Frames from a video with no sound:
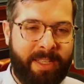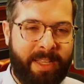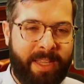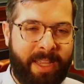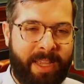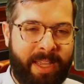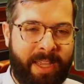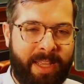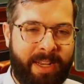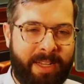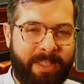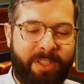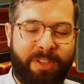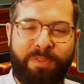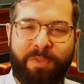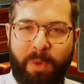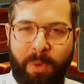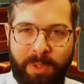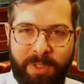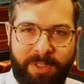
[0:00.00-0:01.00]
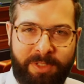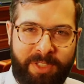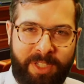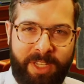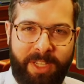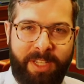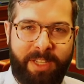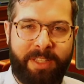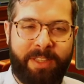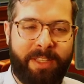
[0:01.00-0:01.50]
And I look forward to
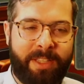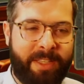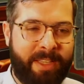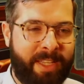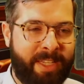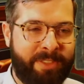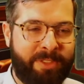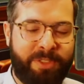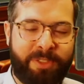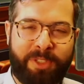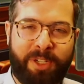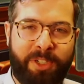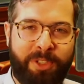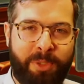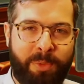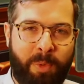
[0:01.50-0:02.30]
seeing you in the class discussion